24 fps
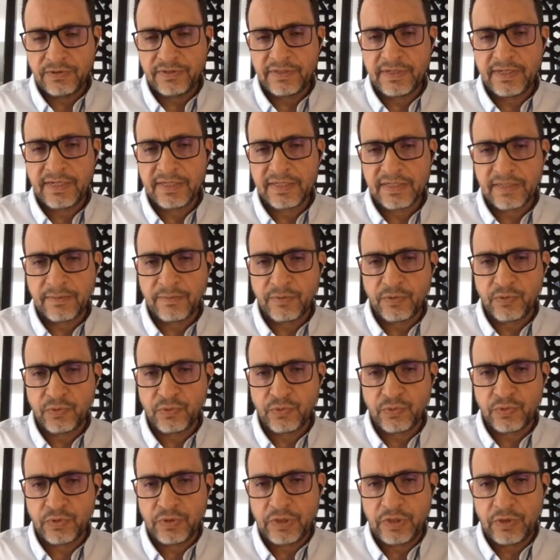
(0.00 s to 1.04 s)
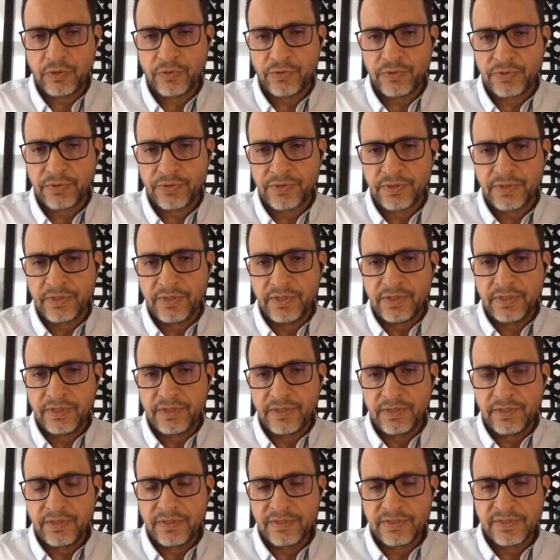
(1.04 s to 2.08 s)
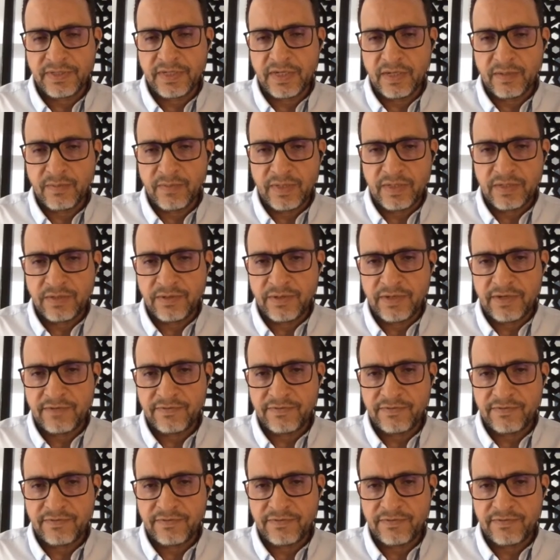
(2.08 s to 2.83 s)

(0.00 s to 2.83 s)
Tell us about the other segment you have